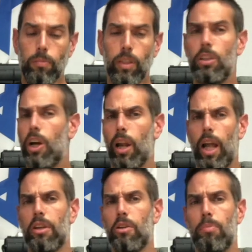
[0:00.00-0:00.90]
There are a
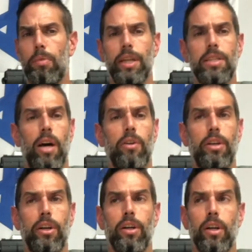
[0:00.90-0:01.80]
lot of good brands out
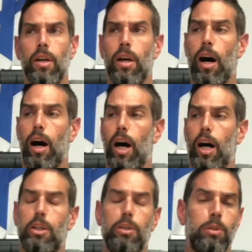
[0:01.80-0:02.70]
there,
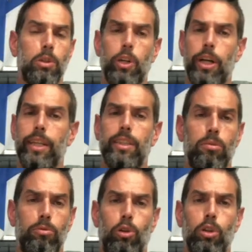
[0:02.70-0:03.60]
Crimson Trace
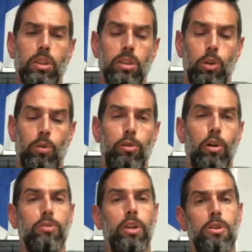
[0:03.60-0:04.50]
and Force and so
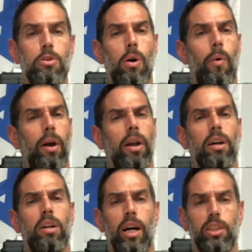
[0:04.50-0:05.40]
forth. The two I want
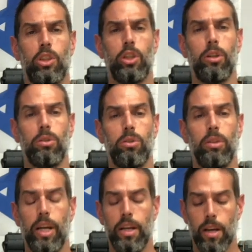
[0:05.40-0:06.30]
to concentrate on
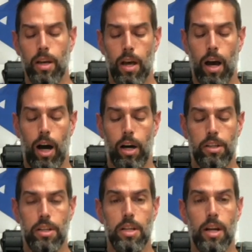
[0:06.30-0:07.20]
today are
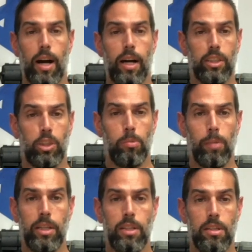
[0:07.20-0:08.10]
the
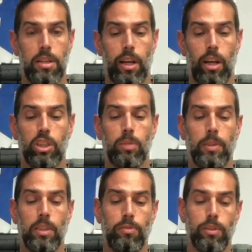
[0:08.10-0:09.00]
Streamlight, the TLR
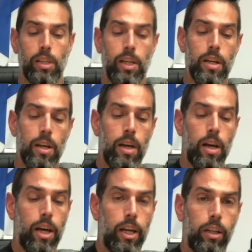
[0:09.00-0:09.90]
specifically,
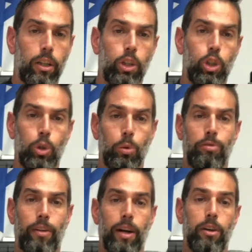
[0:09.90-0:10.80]
and
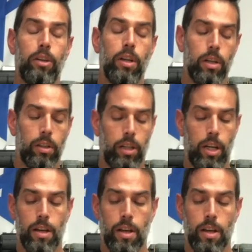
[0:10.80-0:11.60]
Surefire. Okay,